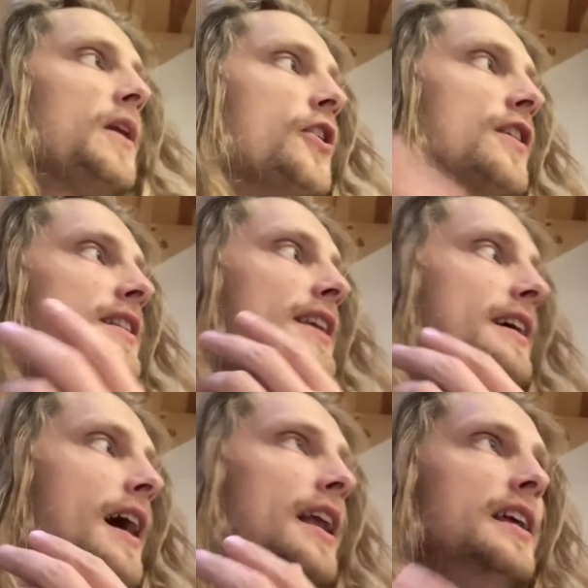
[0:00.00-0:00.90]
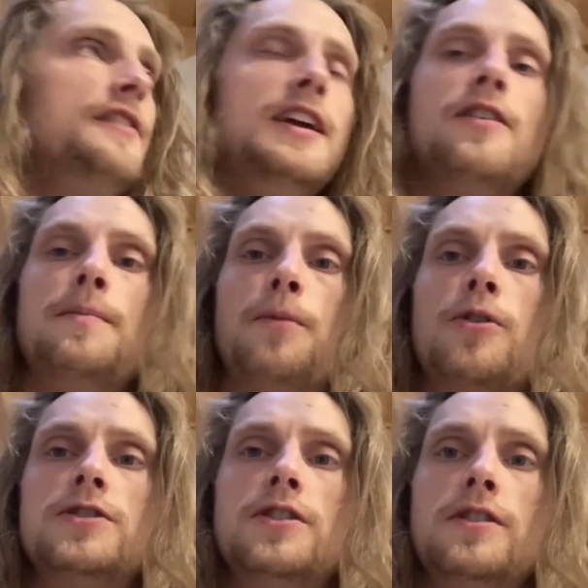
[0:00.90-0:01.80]
Currently I live here in
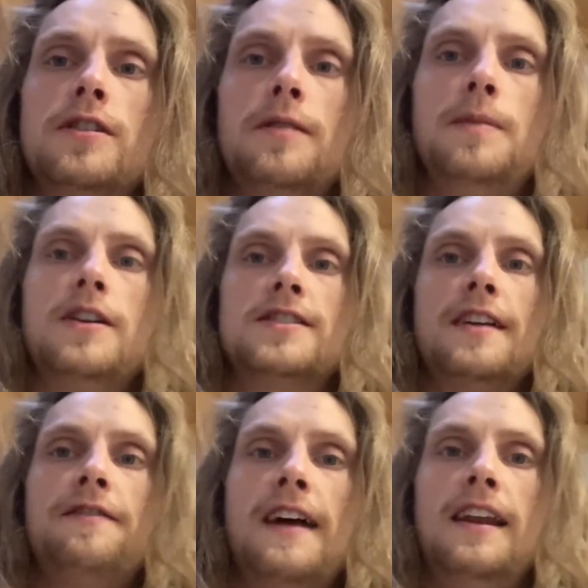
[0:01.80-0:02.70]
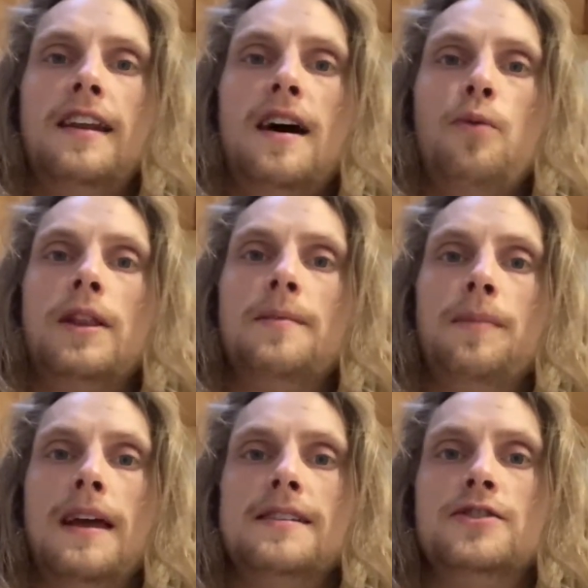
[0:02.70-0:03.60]
Portugal because I fell in love with the
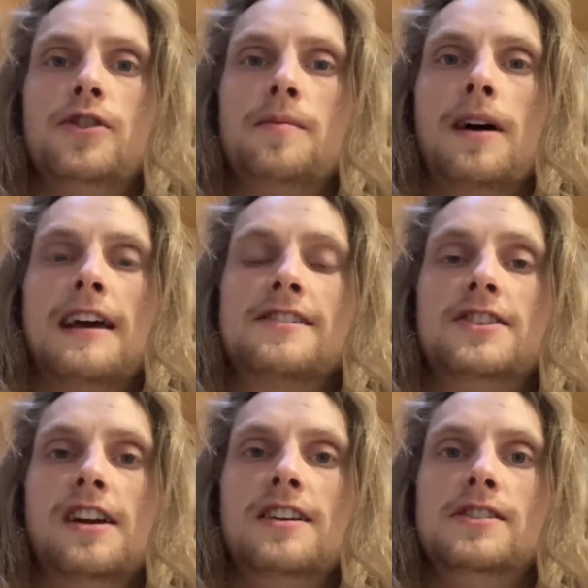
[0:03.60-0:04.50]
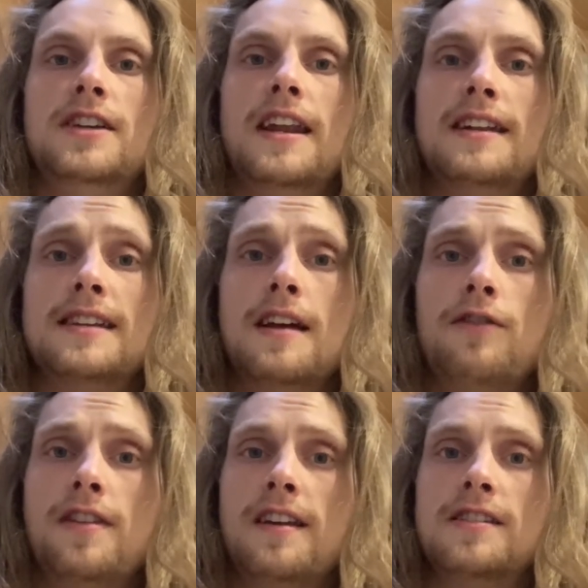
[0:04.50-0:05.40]
place during my exchange, and as
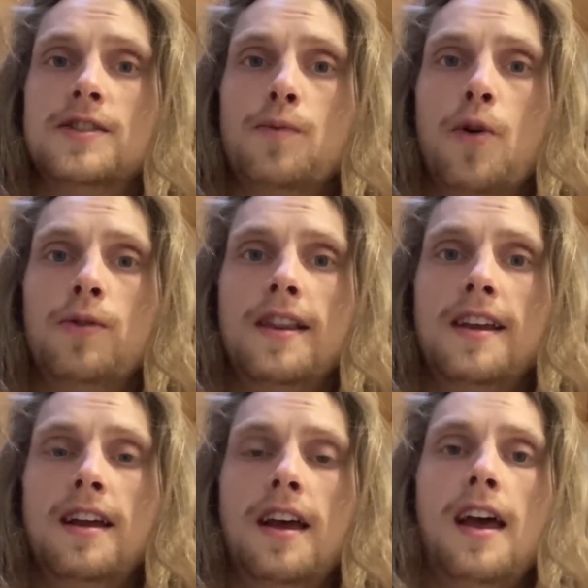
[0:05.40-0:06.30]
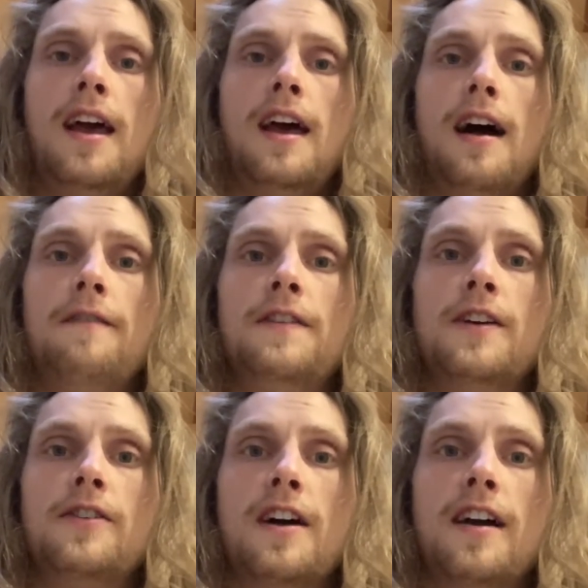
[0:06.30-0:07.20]
everything is remotely, I
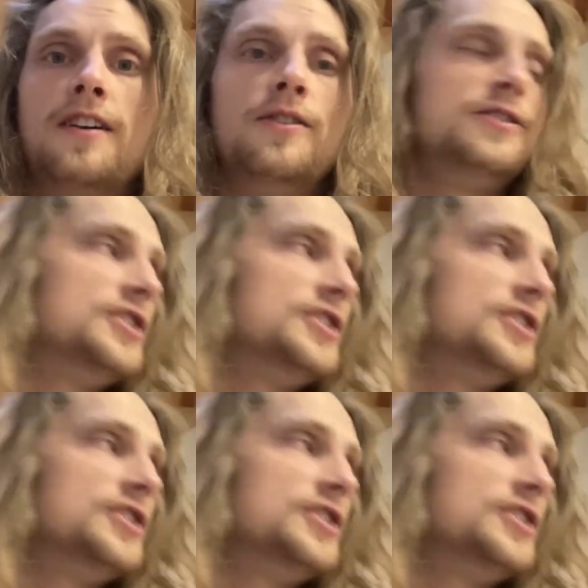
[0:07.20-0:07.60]
figured I could